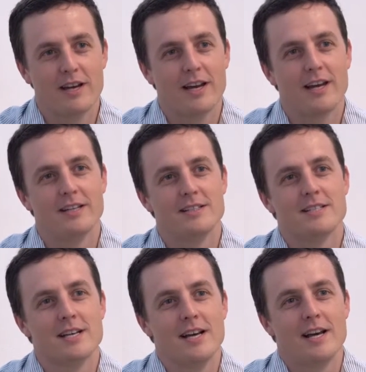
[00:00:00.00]

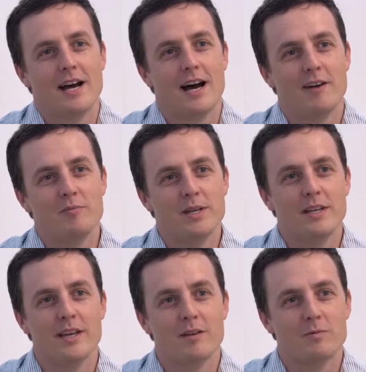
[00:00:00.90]
And I've
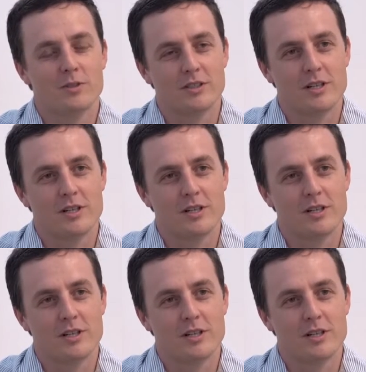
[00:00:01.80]
been here for the